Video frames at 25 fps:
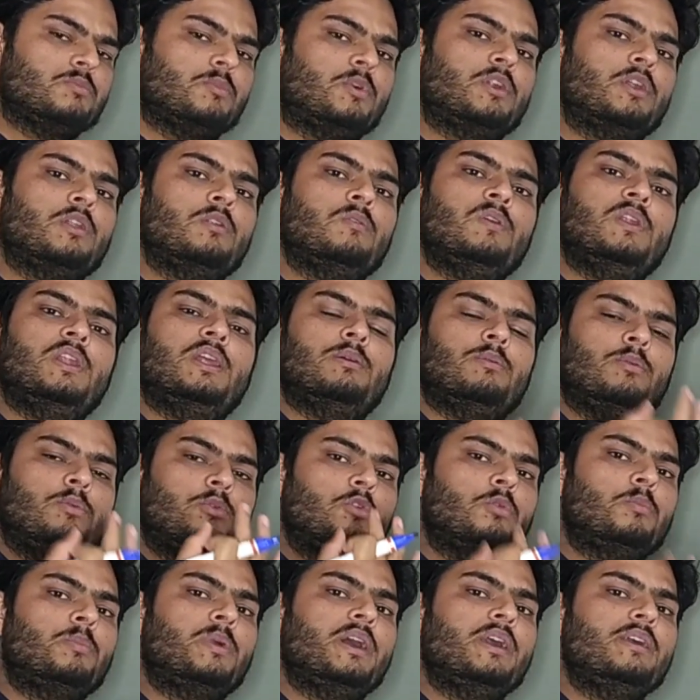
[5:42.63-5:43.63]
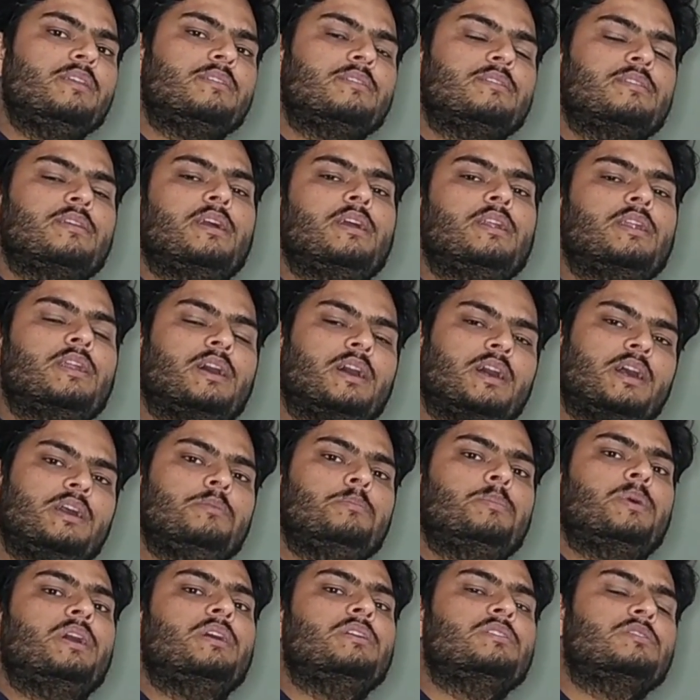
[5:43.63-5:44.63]
model will have low bias and
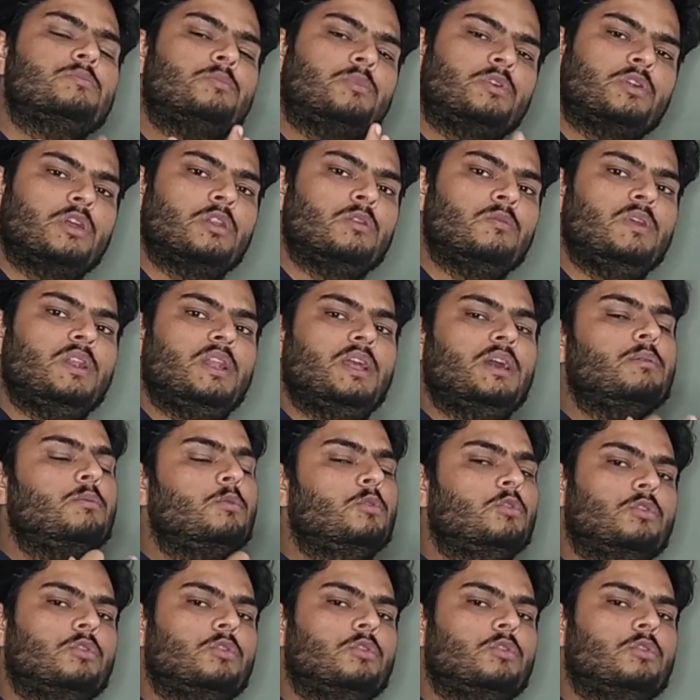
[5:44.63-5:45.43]
high bias model will have